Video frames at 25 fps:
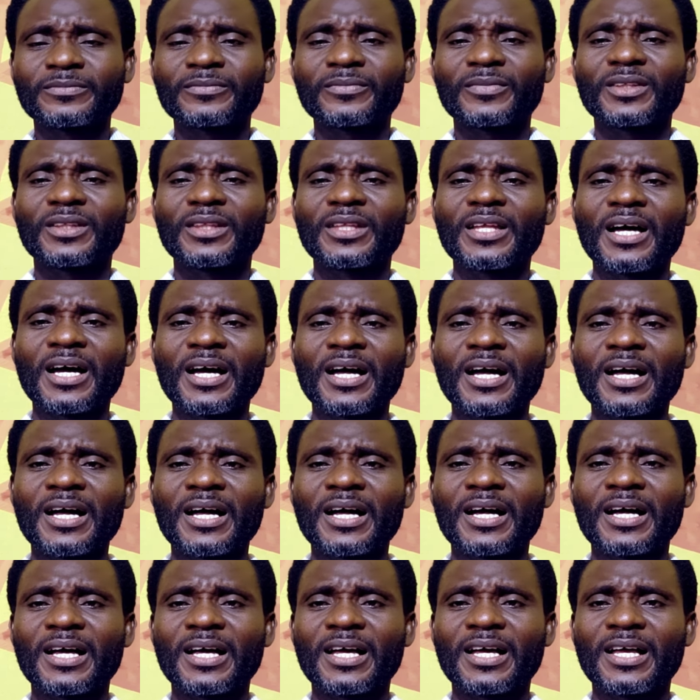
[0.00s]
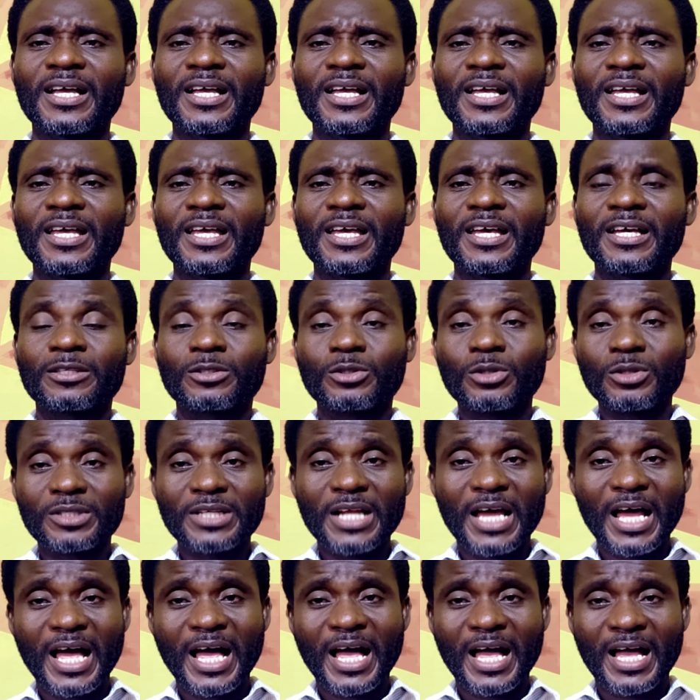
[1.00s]
na e
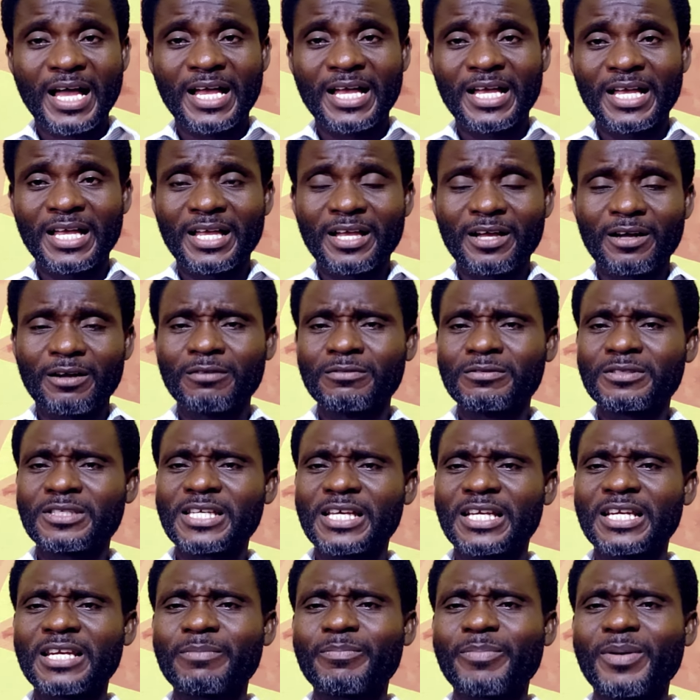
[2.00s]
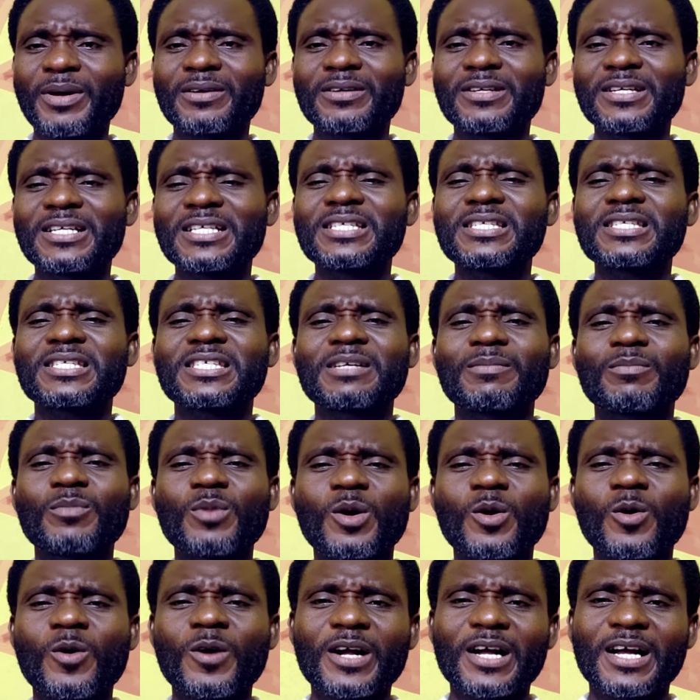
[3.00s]
toda On say nipano nin some
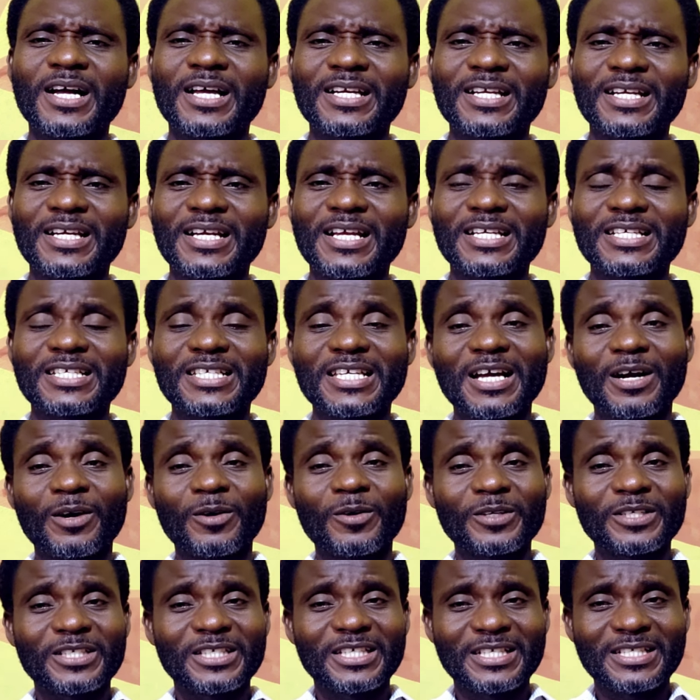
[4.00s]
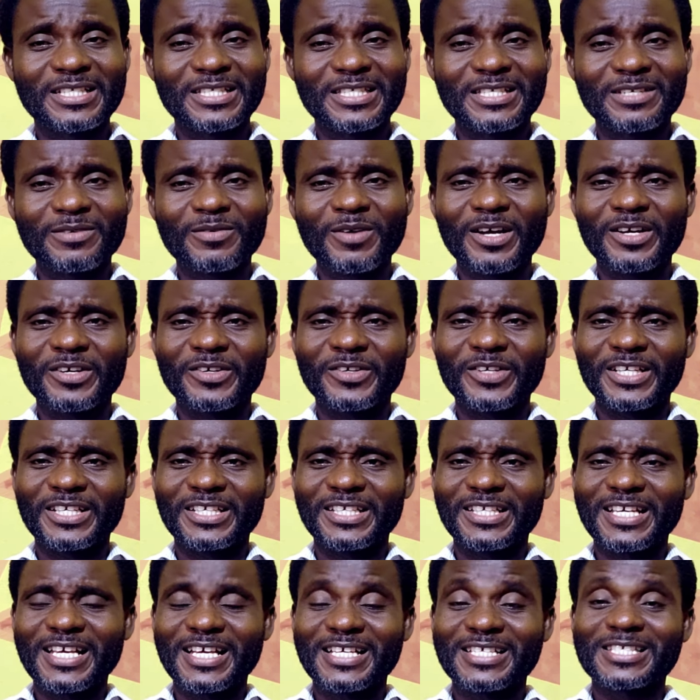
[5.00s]
more cani nadia or yinti one fini
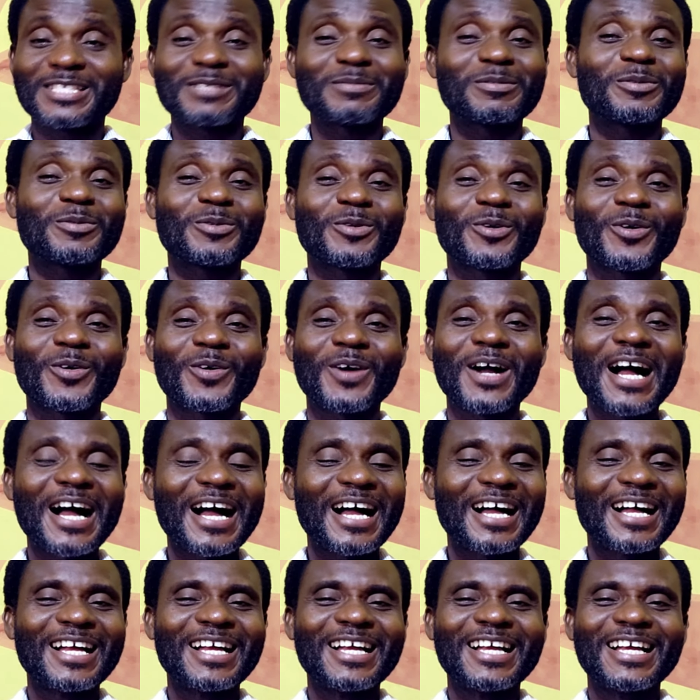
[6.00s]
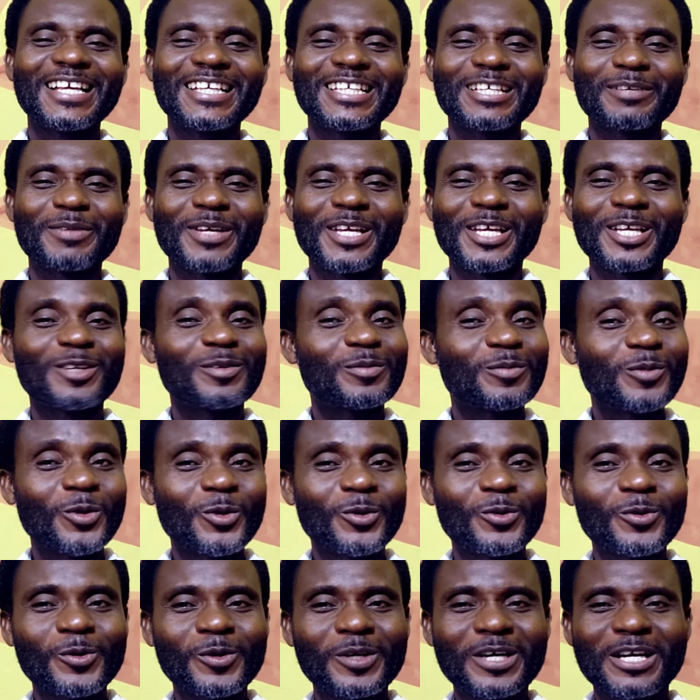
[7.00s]
ye and several view ha ye bay any
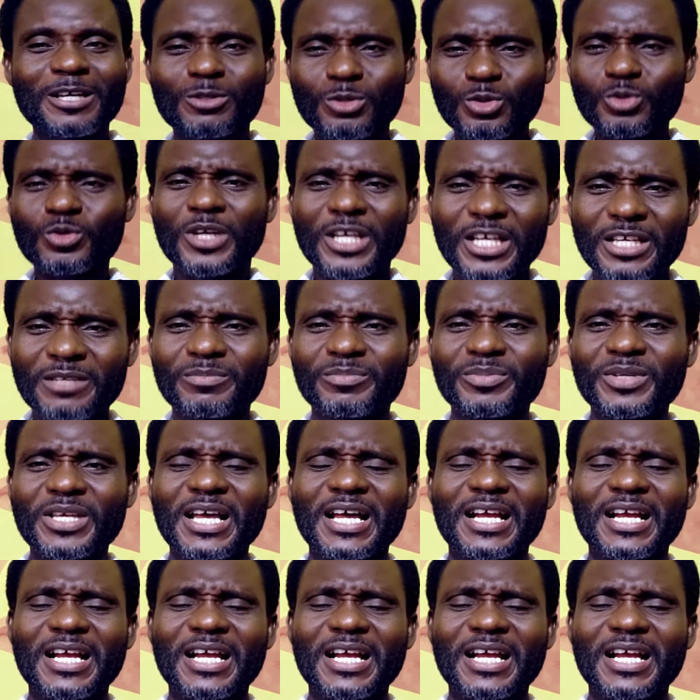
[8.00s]
mugu and answer e bia